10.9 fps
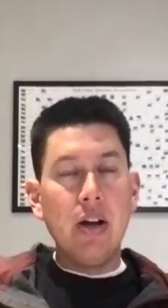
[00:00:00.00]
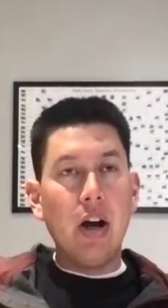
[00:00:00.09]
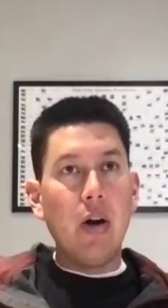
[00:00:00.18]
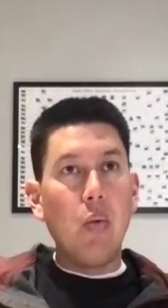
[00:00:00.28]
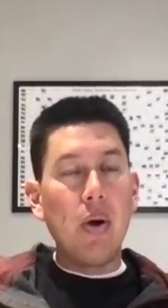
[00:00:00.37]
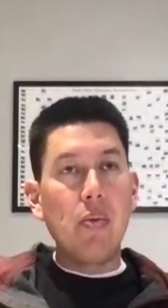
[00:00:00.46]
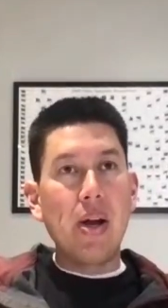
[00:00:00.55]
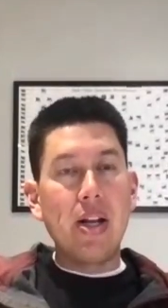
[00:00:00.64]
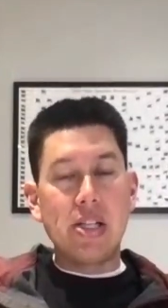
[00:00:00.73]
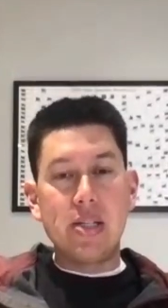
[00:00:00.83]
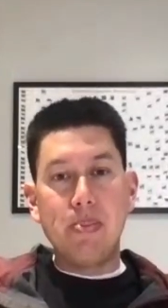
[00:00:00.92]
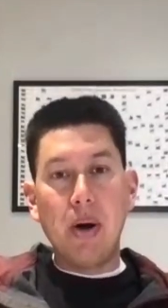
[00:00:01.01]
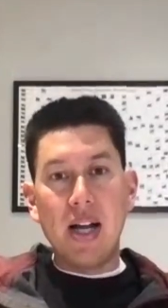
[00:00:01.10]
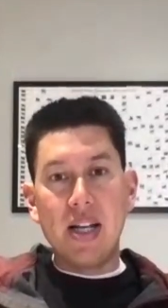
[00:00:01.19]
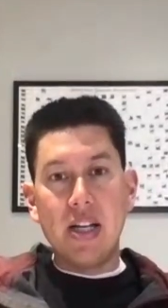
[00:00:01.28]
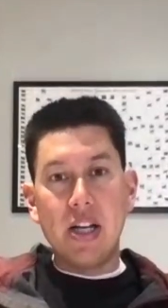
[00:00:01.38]
one way to
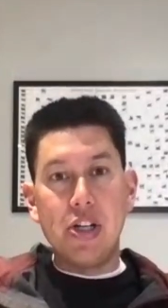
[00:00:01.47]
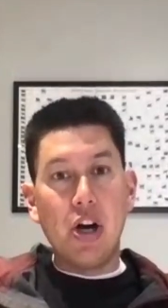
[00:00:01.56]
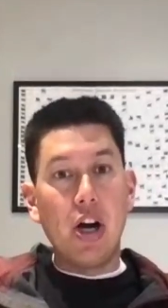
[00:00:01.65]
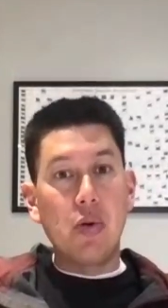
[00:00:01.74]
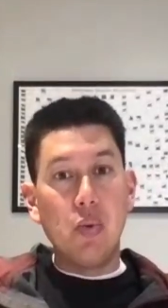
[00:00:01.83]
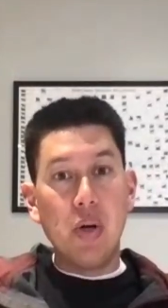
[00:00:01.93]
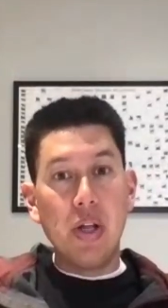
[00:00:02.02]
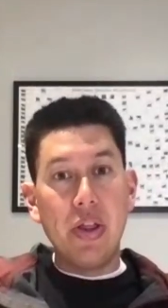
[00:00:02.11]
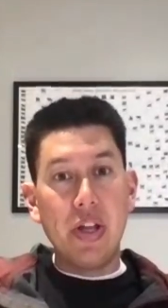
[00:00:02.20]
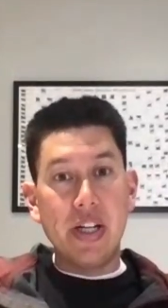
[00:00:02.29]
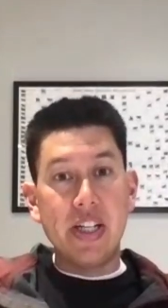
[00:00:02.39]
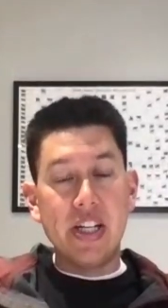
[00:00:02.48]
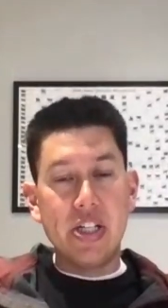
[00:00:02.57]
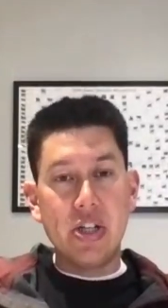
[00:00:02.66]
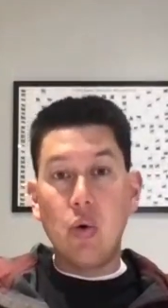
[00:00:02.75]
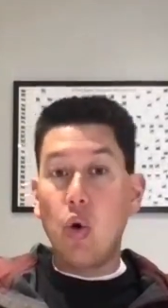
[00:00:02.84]
spot a dog with
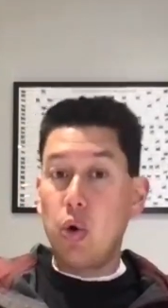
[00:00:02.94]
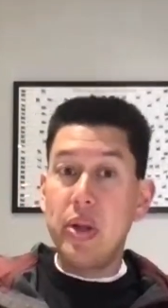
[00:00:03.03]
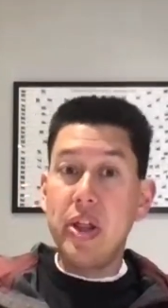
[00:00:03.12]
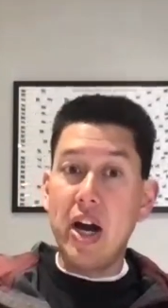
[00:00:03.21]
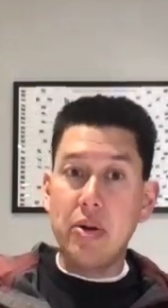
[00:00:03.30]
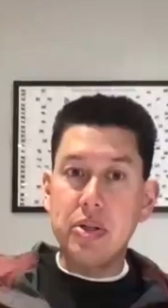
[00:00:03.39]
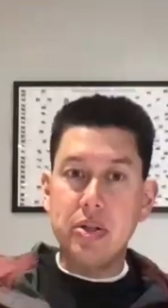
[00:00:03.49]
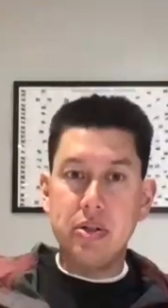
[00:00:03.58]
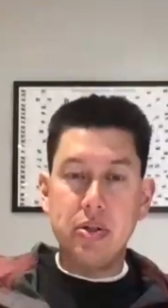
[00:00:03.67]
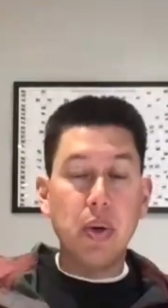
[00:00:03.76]
ignition or without,